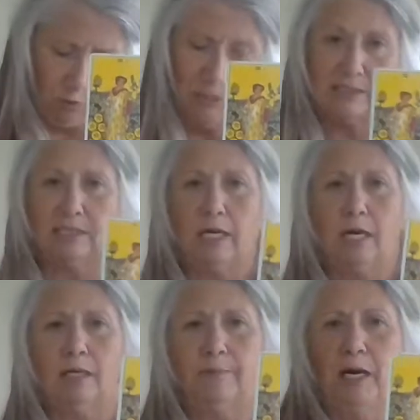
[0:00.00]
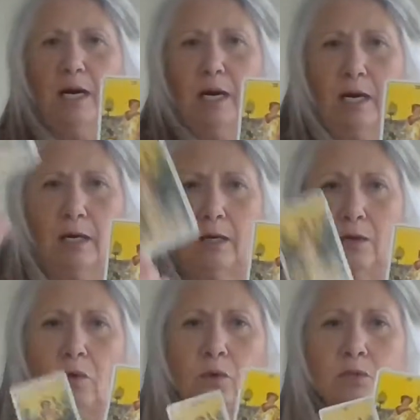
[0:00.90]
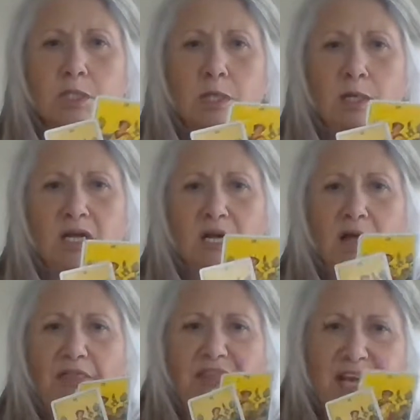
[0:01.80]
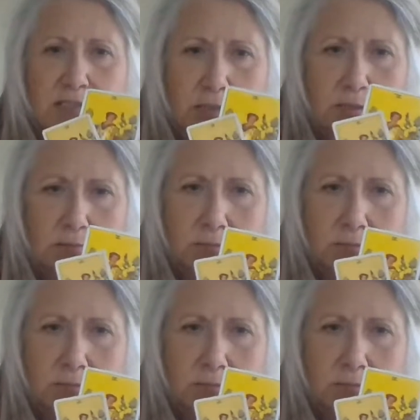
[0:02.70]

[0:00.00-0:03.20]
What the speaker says: What's it all about? This.